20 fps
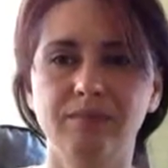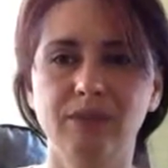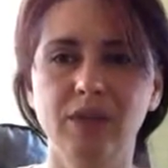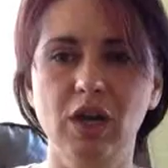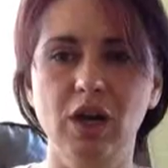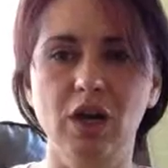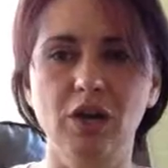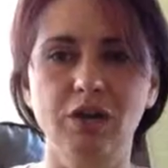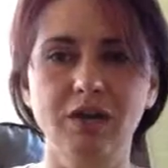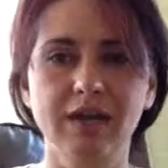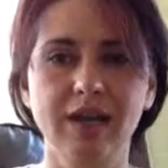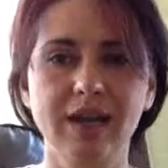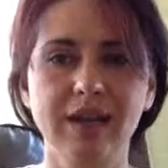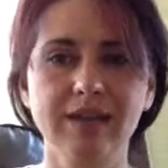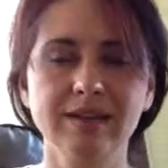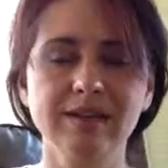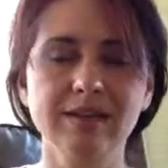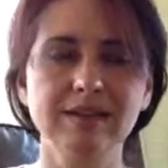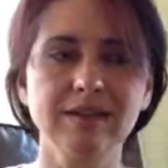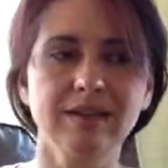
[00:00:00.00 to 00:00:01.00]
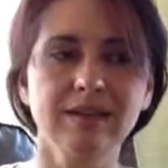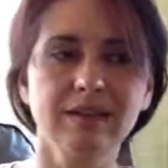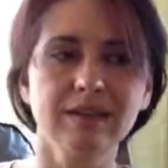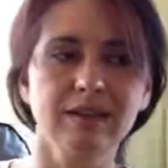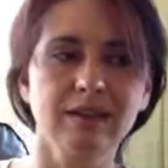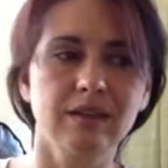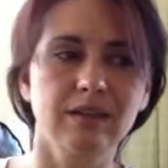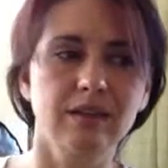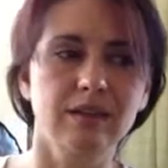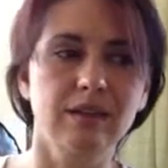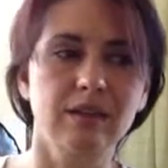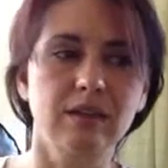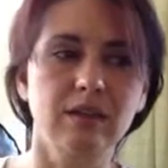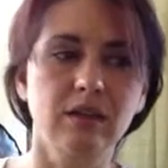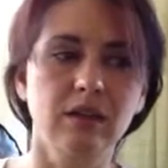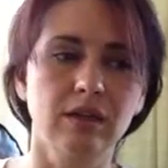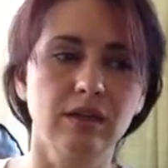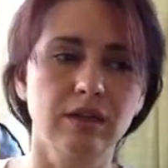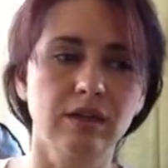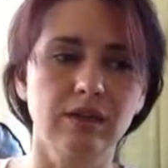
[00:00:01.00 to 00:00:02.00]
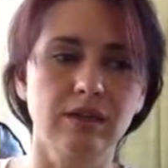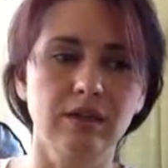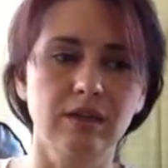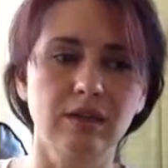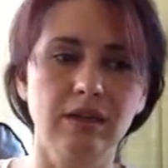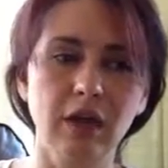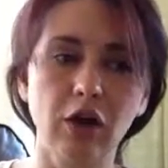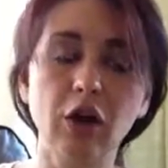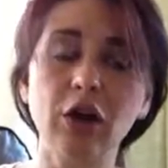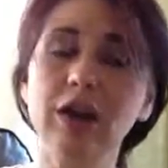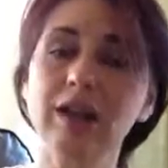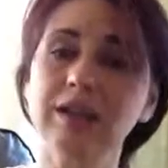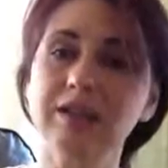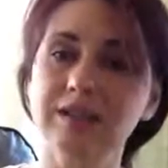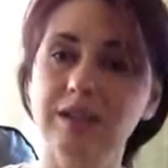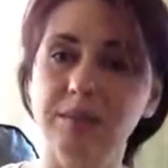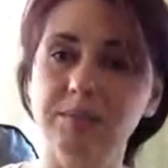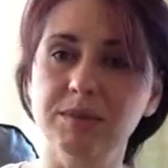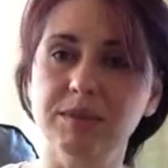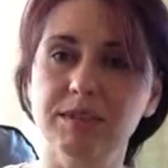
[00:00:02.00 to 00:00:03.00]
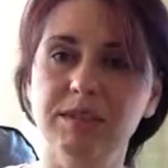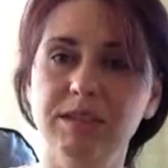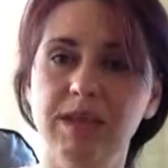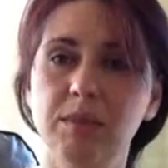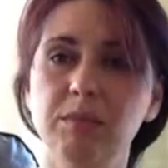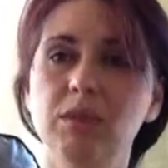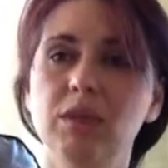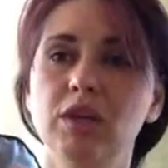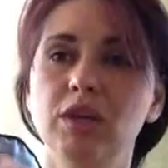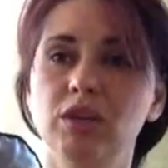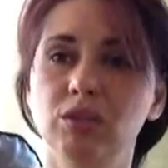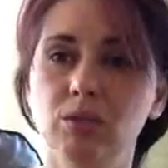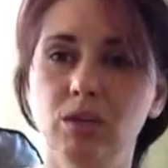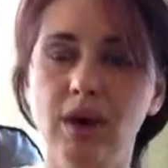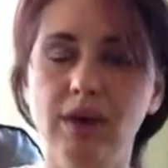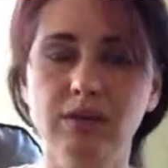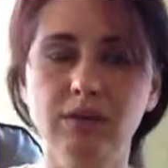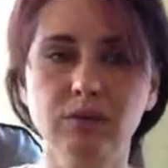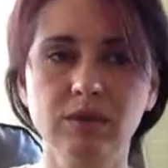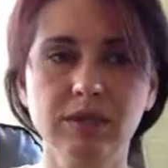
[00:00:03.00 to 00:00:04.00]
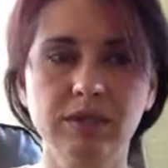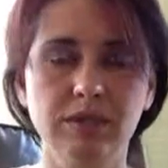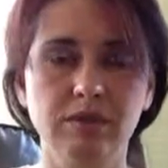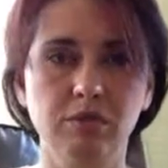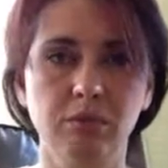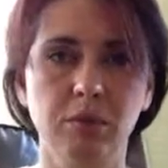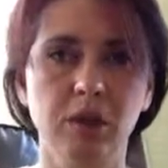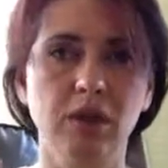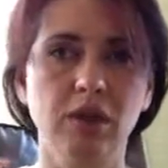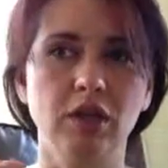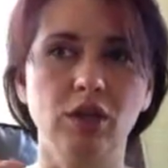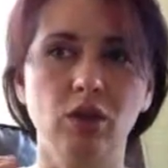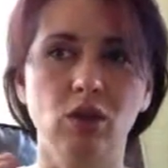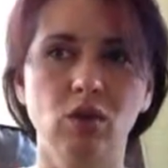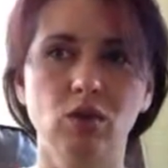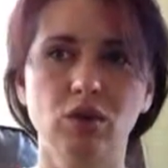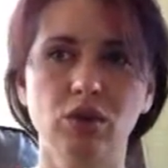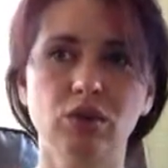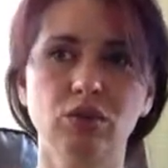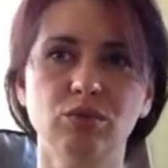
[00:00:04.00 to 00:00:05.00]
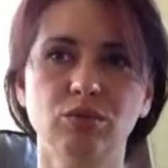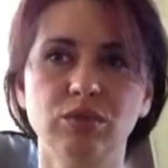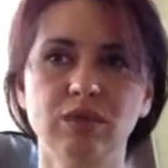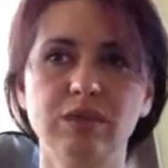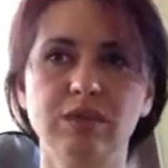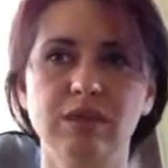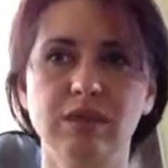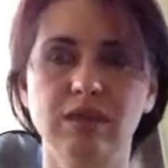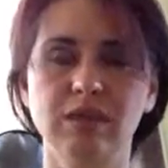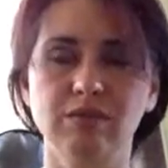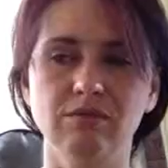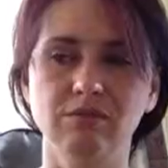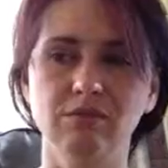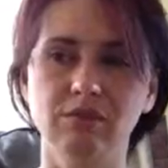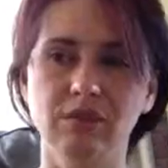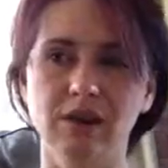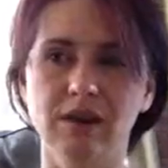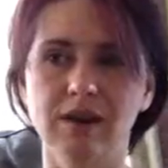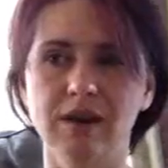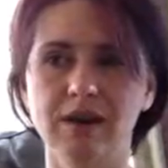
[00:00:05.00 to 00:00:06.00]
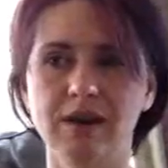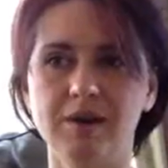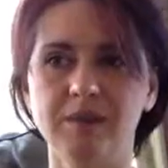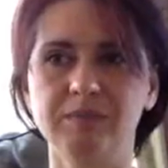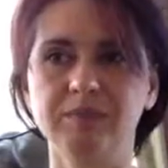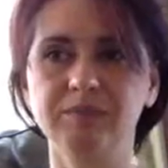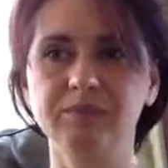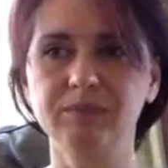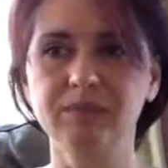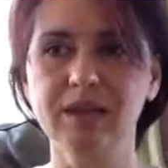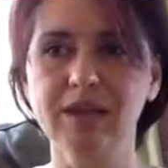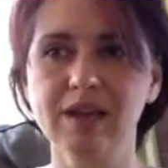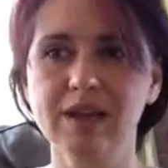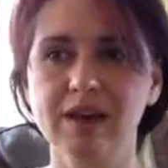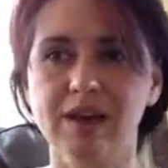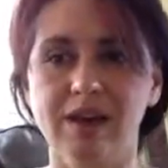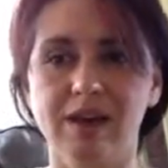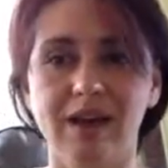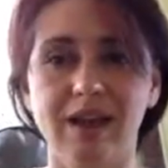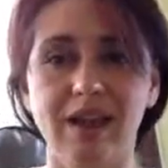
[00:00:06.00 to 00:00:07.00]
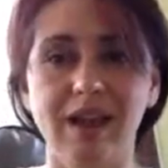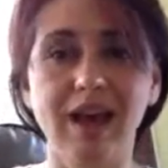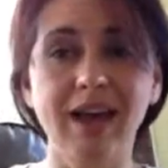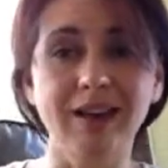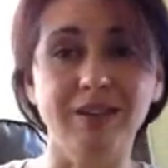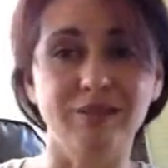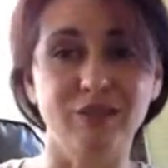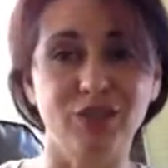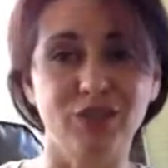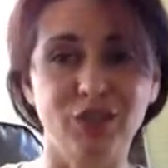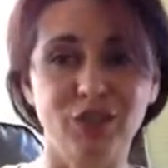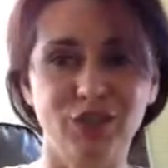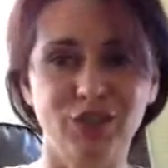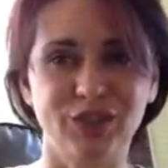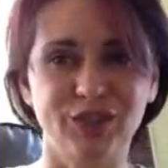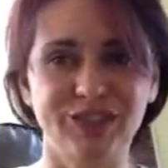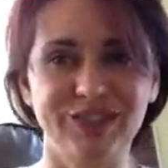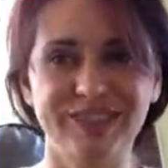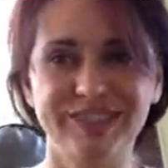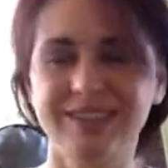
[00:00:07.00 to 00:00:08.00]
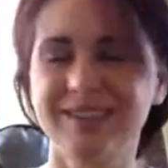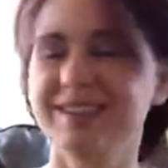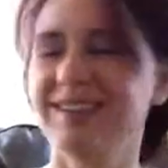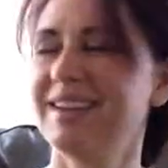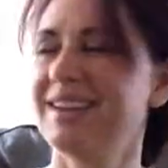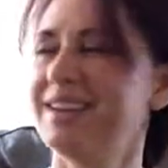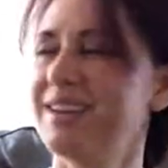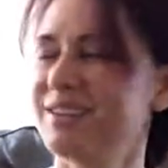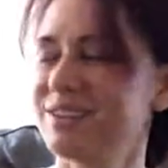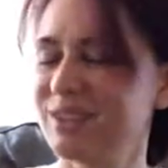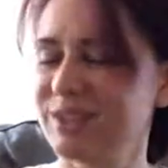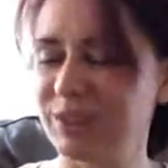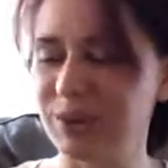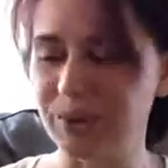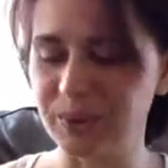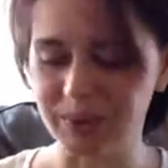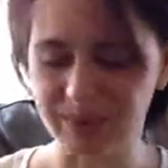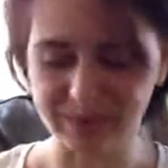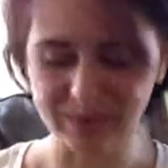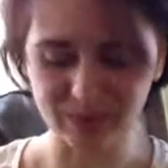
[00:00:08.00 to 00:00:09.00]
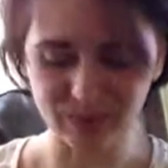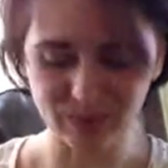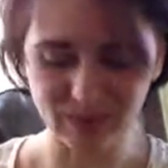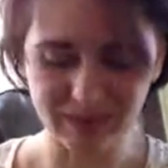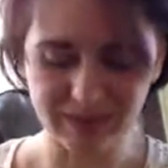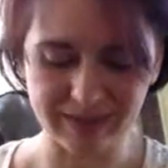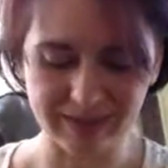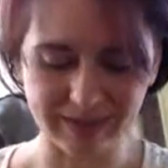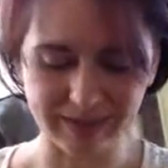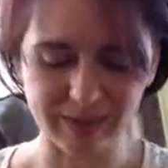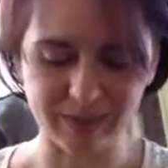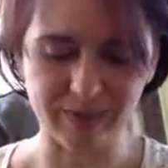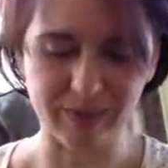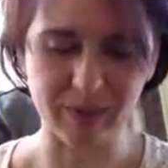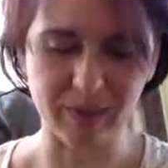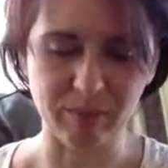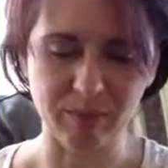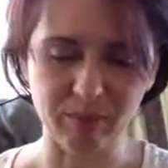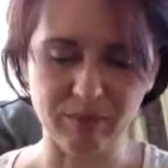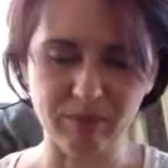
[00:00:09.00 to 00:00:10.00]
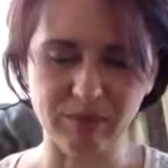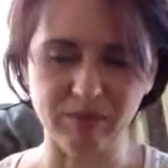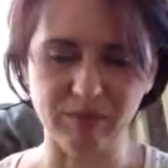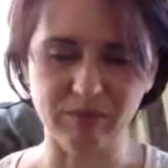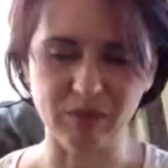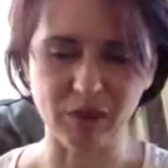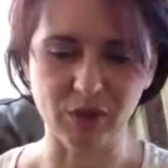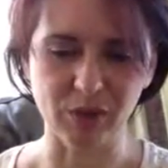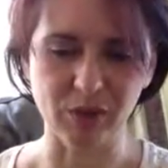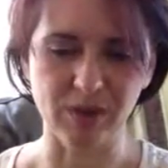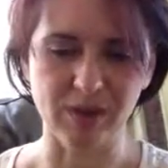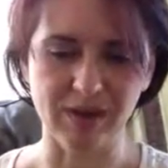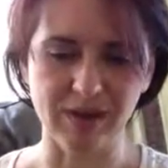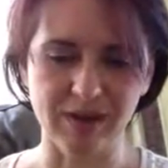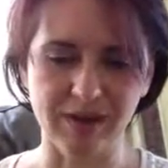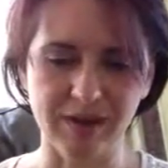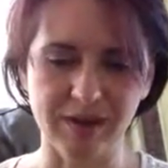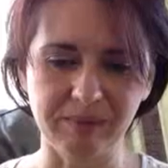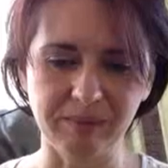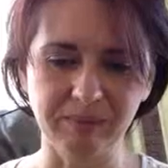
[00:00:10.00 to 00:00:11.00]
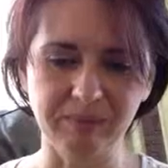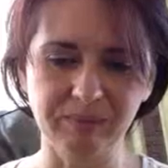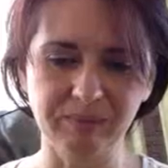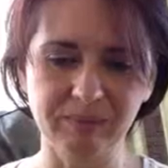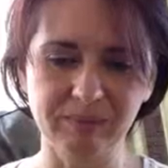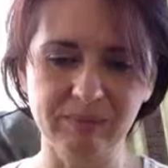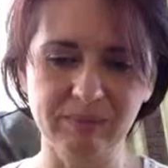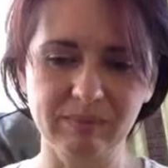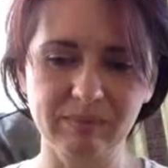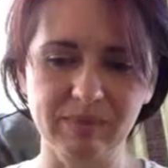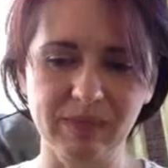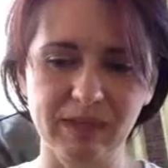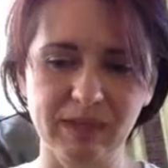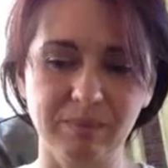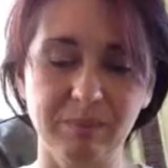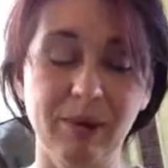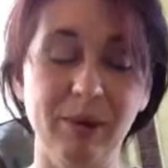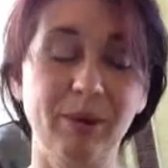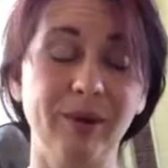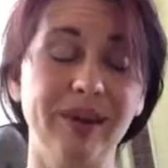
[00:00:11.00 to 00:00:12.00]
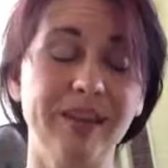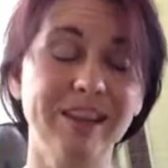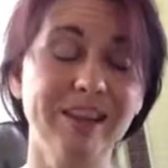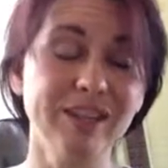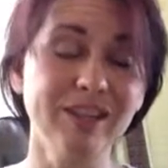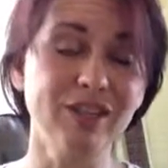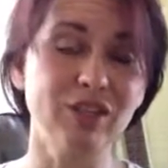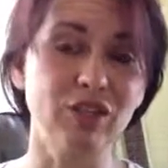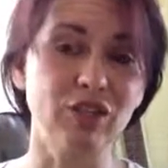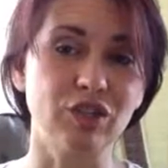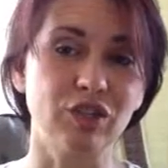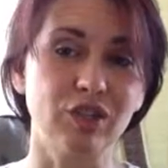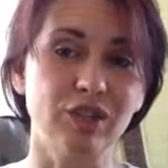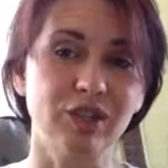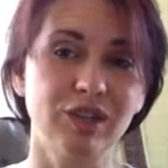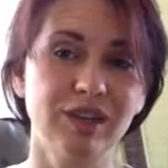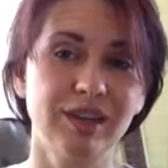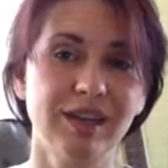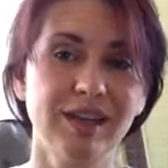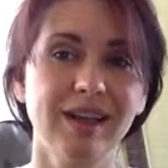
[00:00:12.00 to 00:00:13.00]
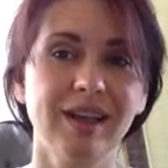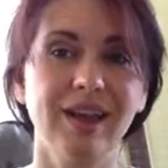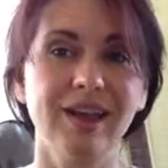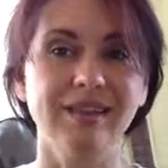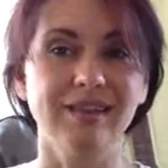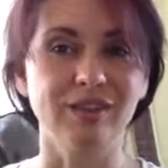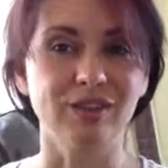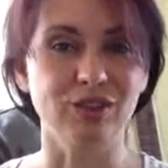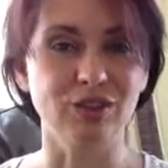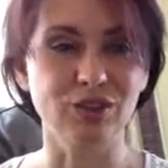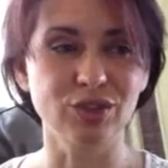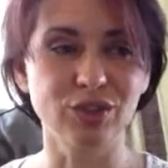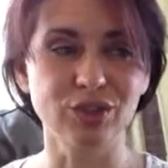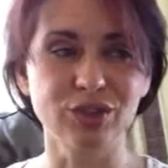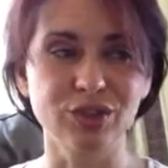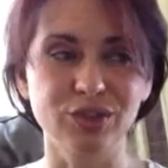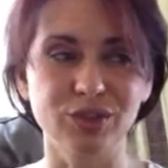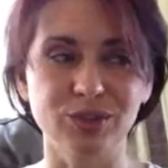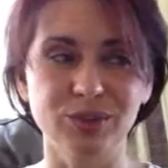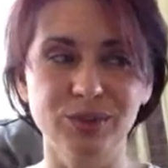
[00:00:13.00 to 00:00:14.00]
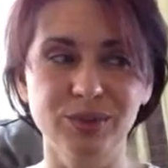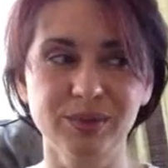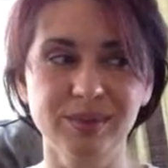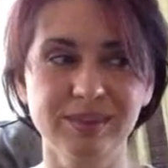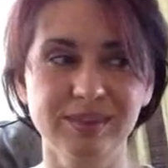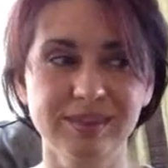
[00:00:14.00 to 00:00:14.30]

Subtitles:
colored eggs. Caroling time is the same thing. You either receive money or you receive a lot of desserts. So it's really nice from that point of view. But on Easter, I think Sergio